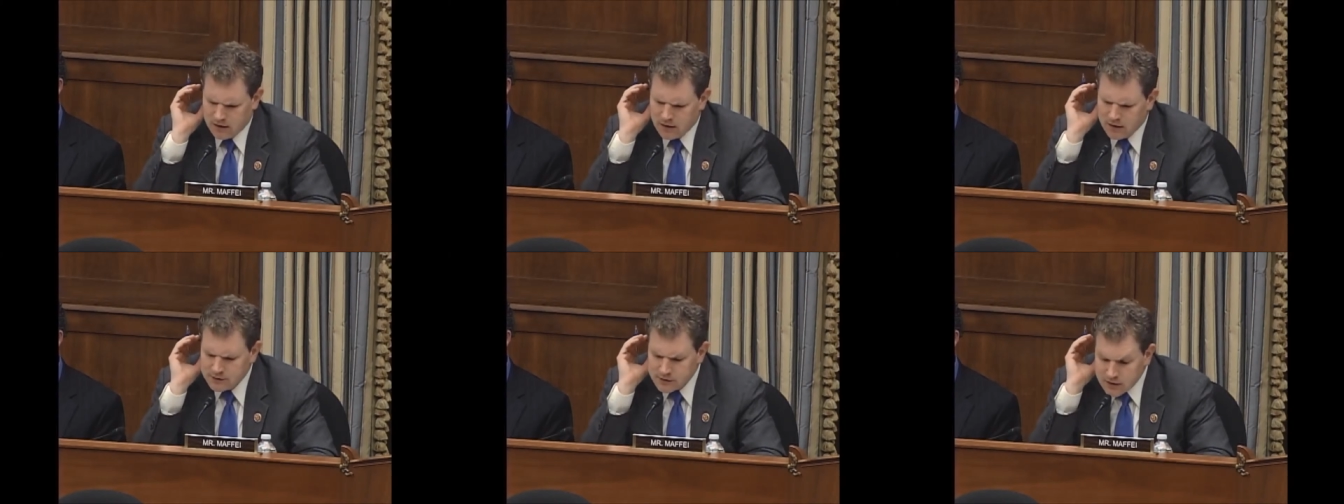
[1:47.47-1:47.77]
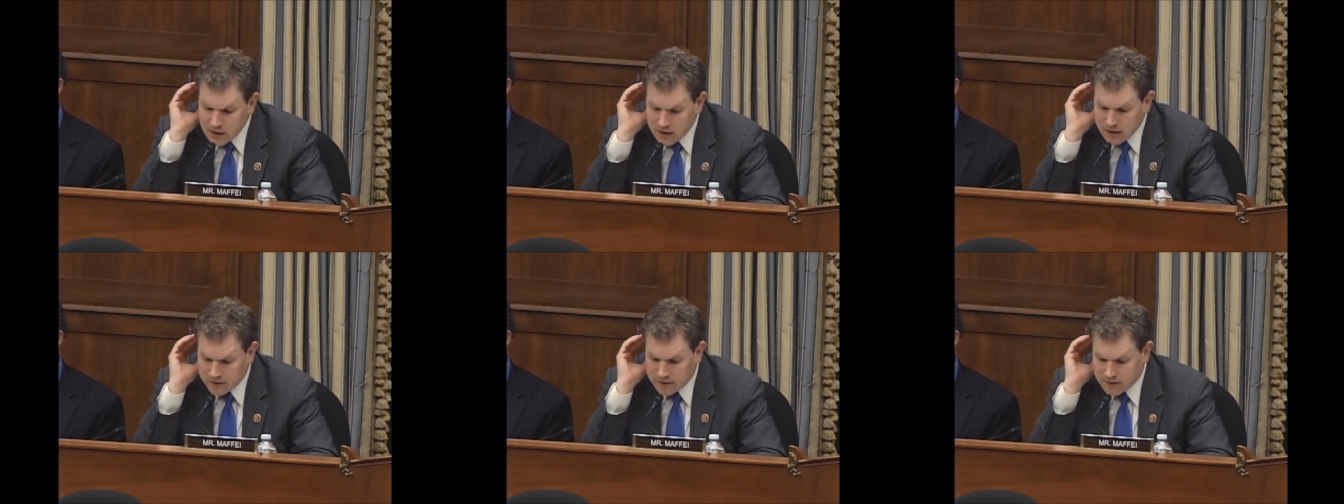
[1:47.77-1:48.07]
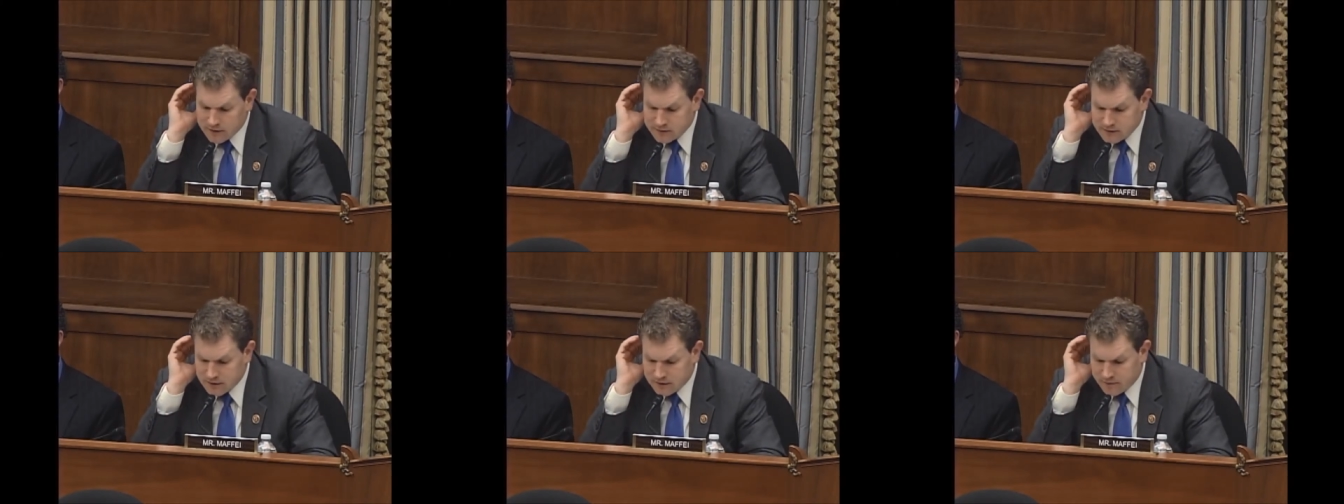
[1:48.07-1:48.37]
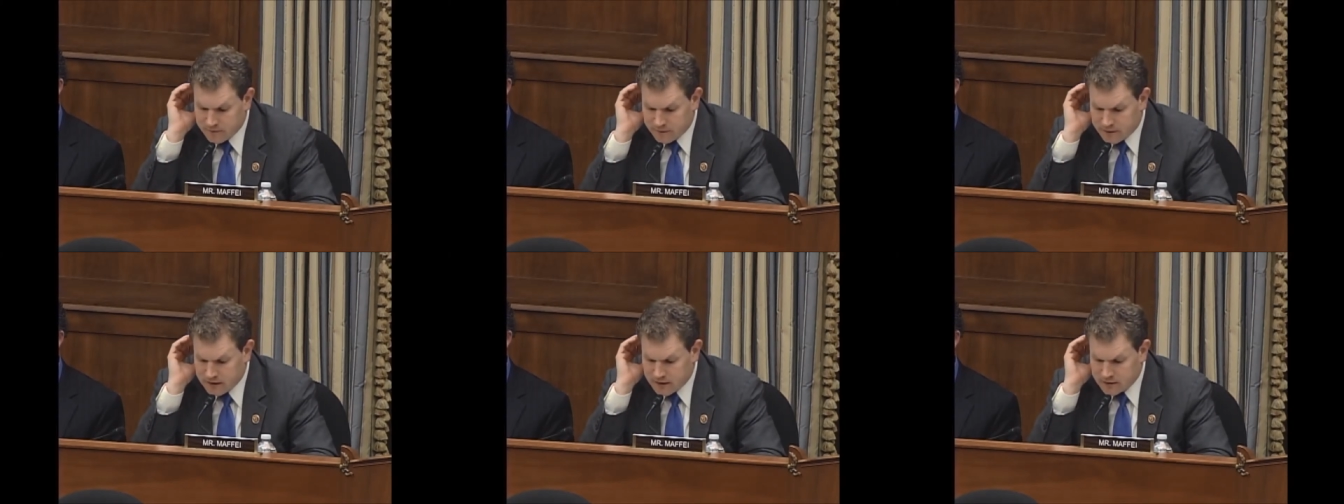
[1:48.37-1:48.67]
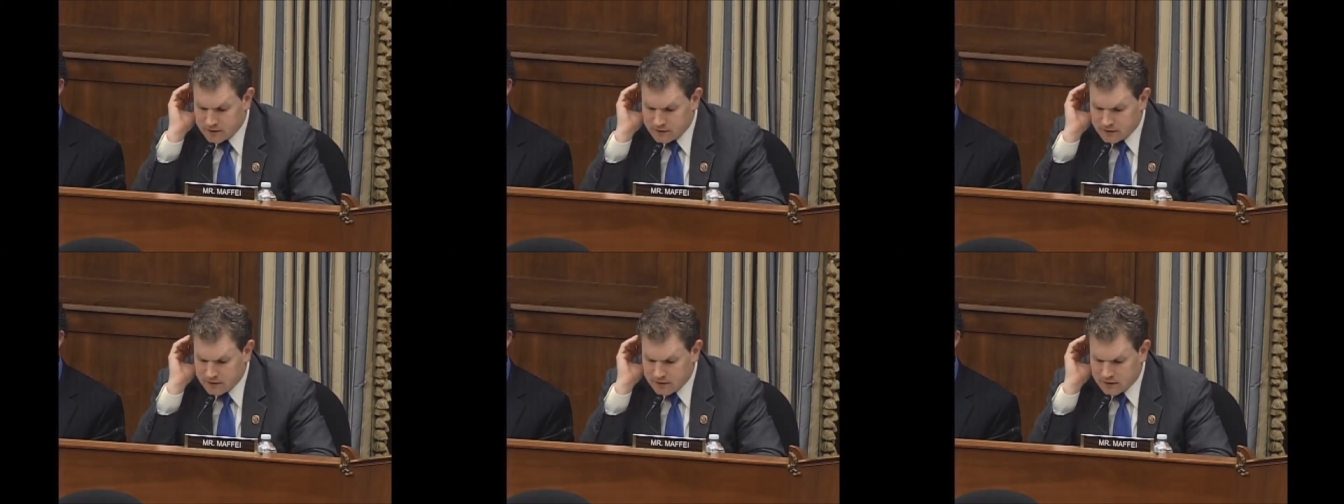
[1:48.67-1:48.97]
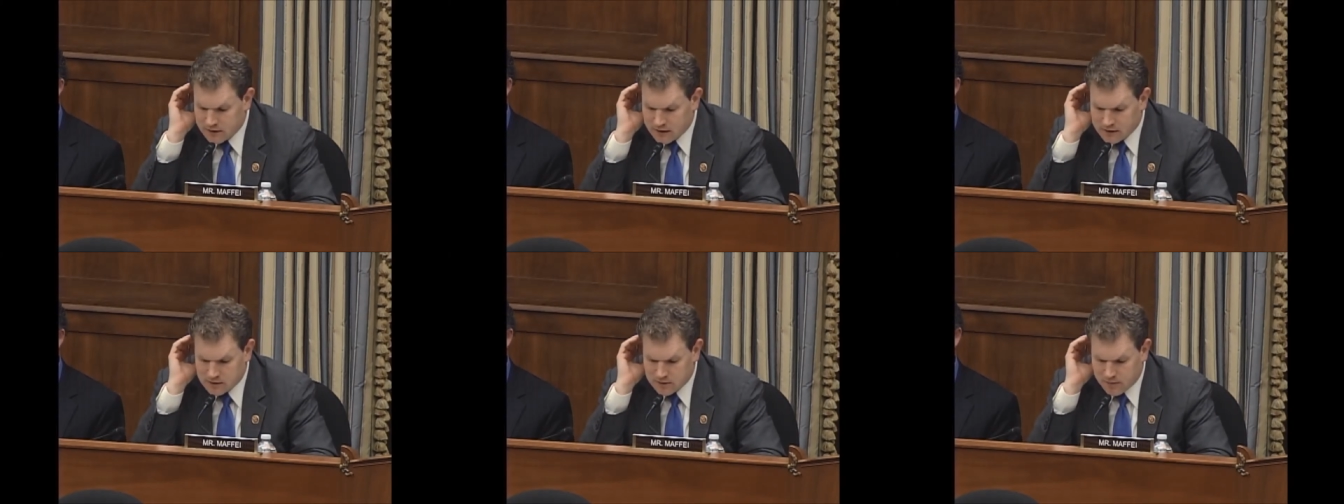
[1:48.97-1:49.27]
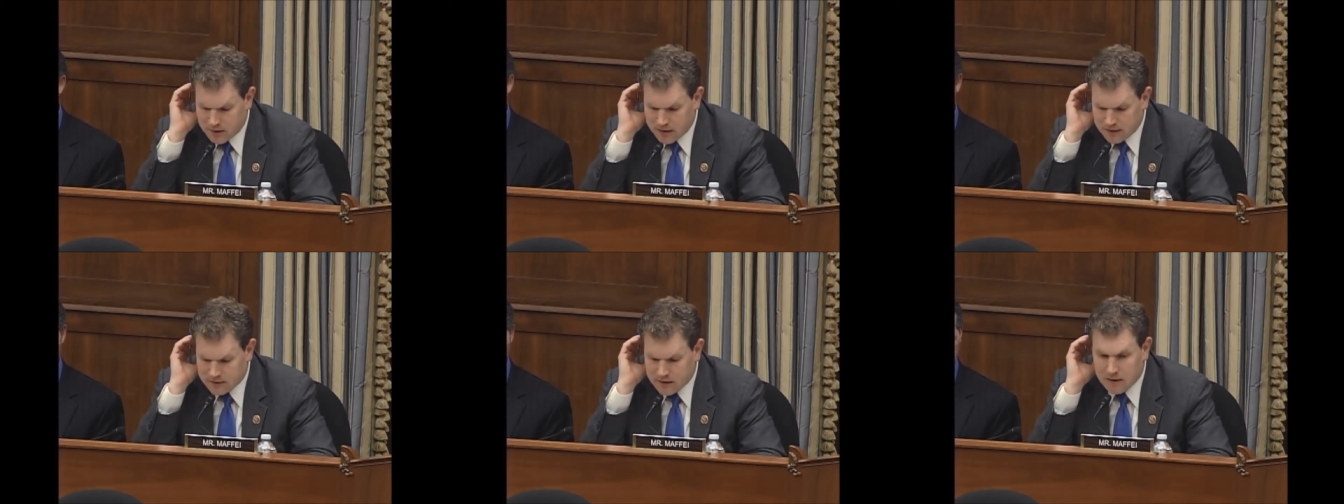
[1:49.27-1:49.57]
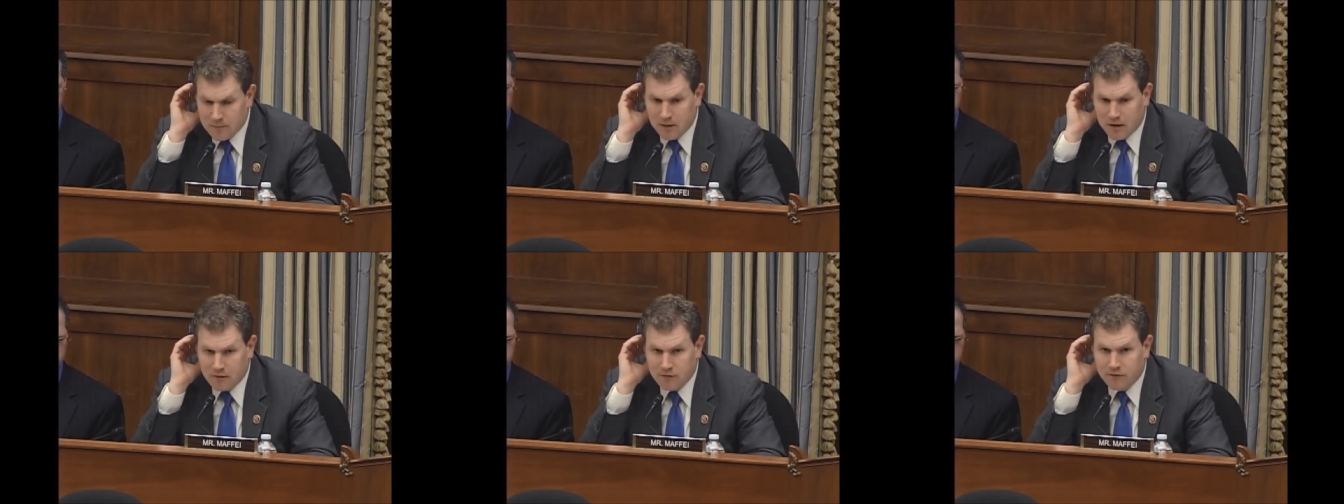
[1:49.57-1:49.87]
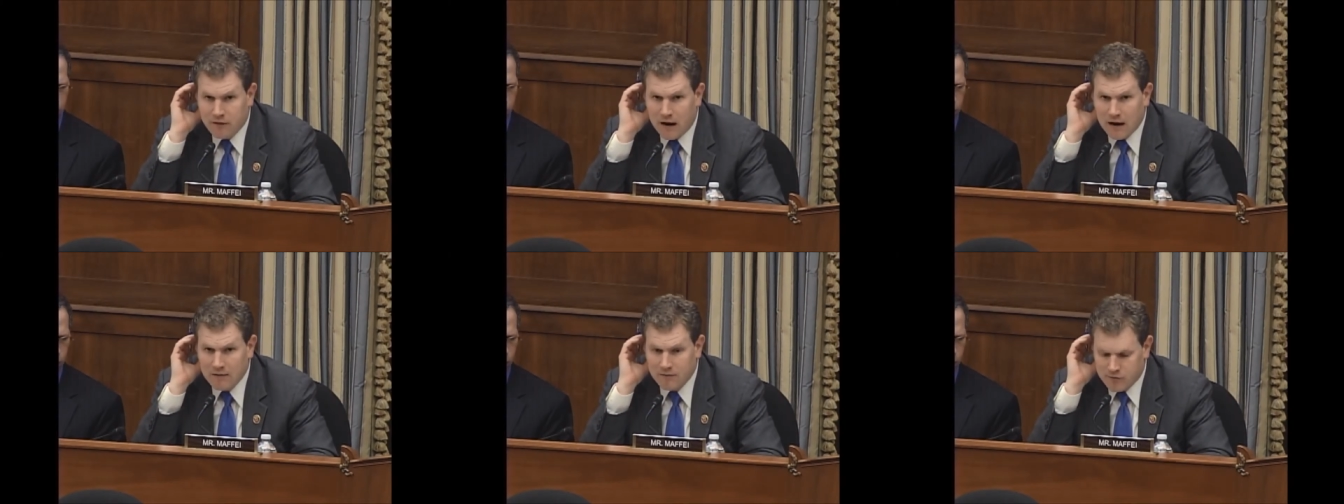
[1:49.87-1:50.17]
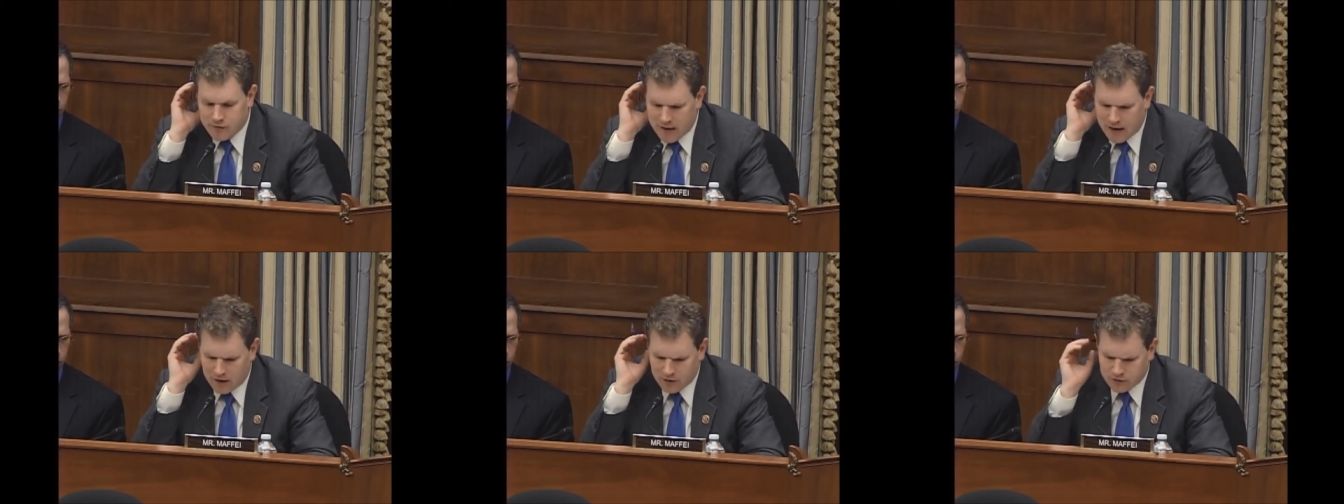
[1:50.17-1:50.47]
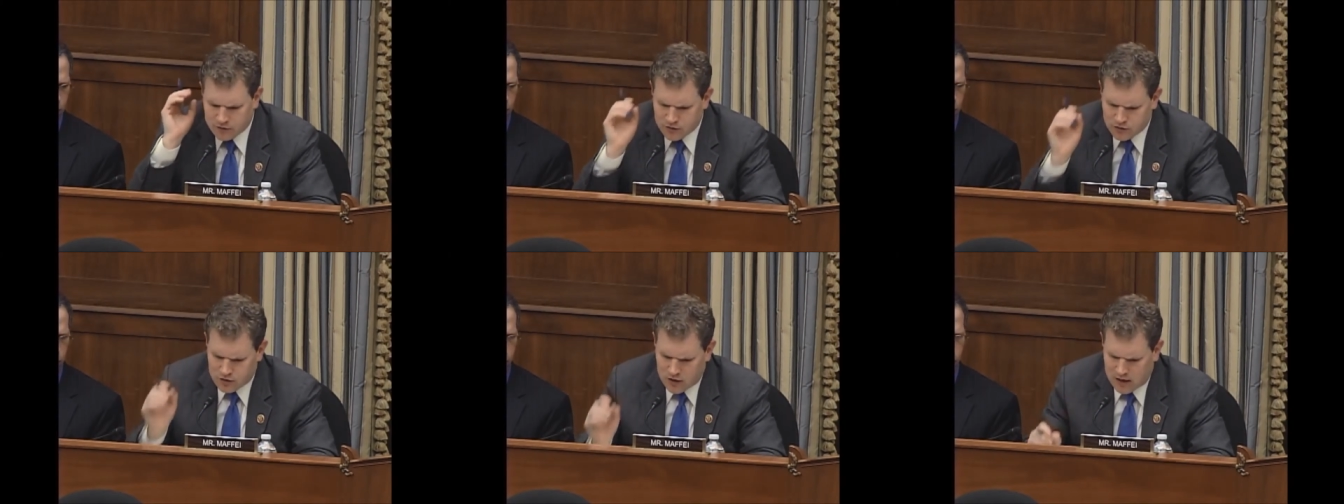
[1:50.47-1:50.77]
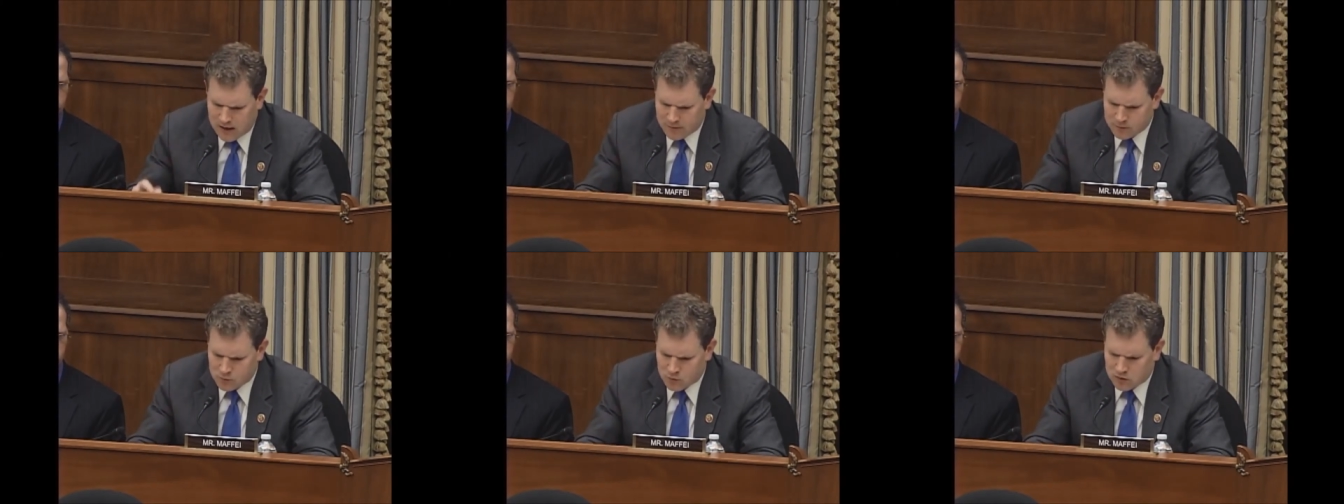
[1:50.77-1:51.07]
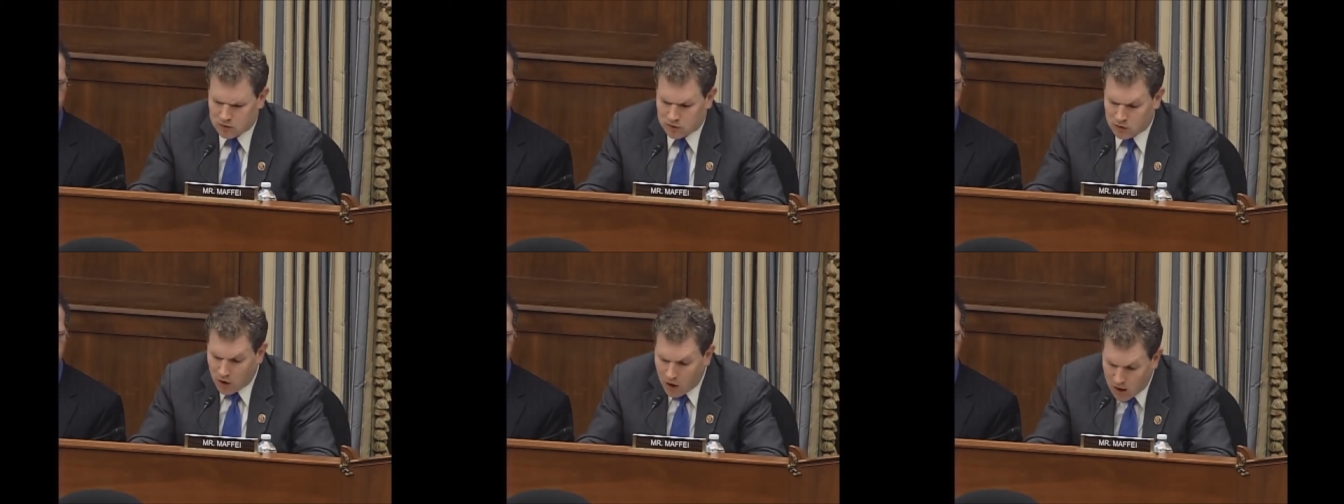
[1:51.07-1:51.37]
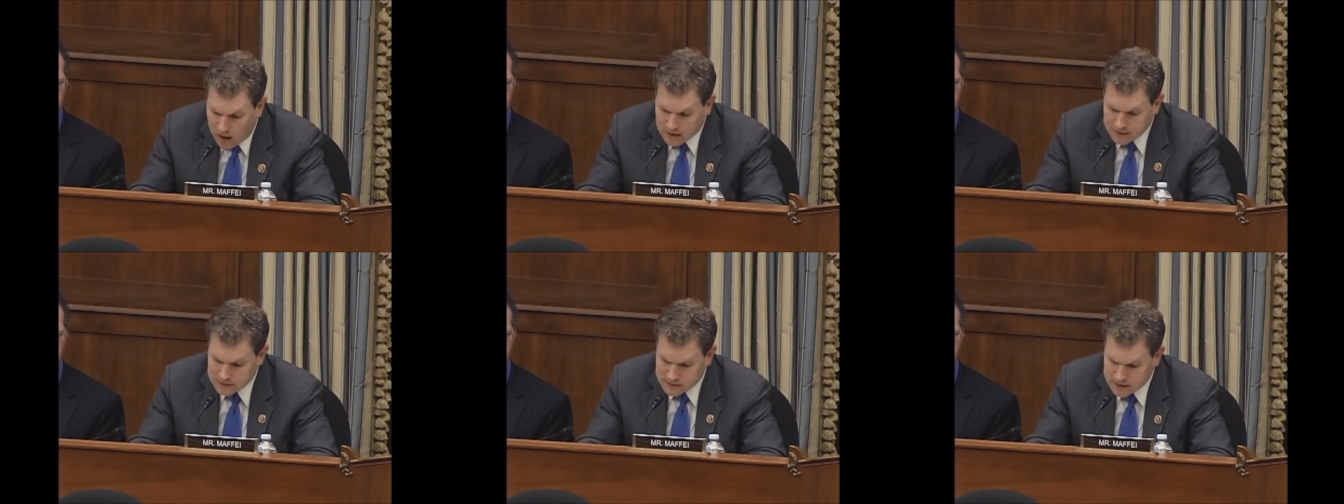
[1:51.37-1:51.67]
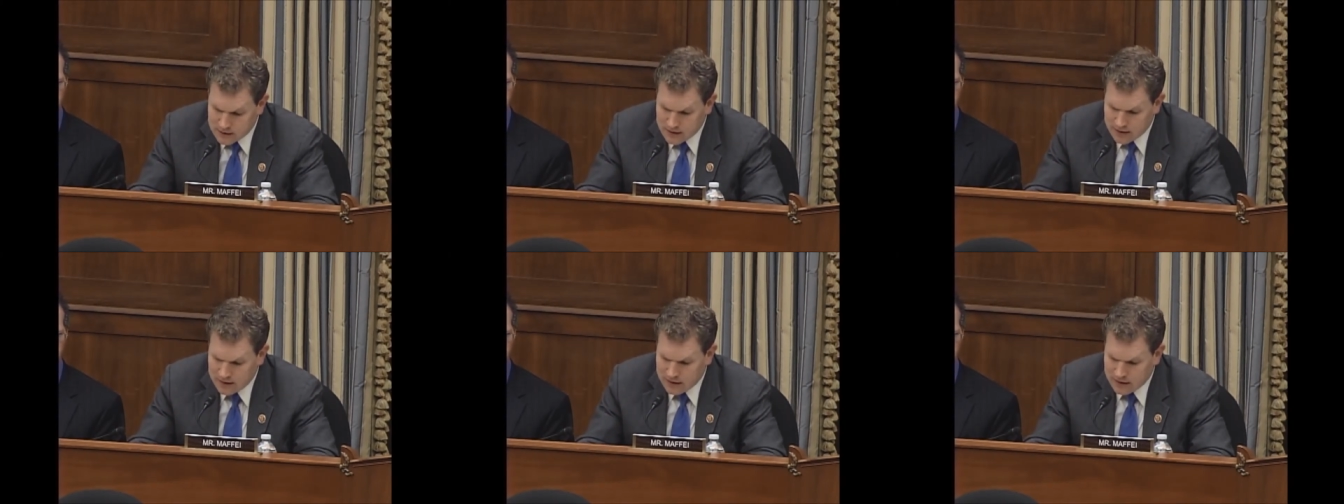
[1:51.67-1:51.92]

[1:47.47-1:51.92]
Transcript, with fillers: A study of the incident estimated that about 5,000 jobs were lost